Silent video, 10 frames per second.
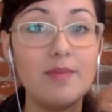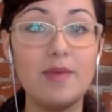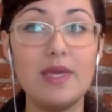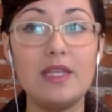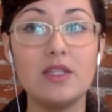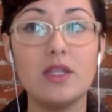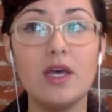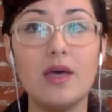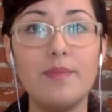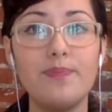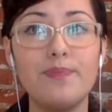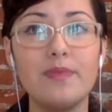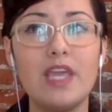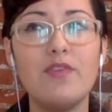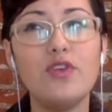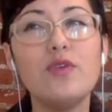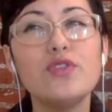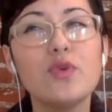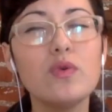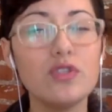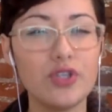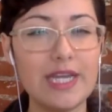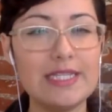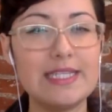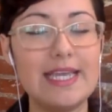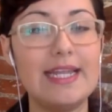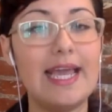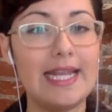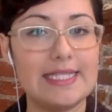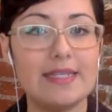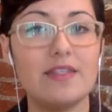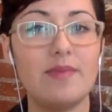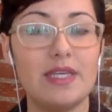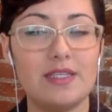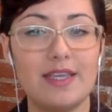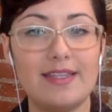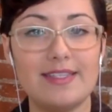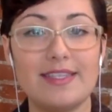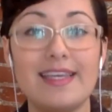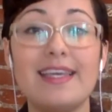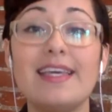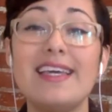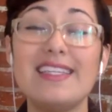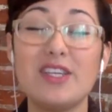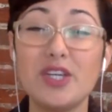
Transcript: Maybe if you use Google Translate and it doesn't make sense, it's a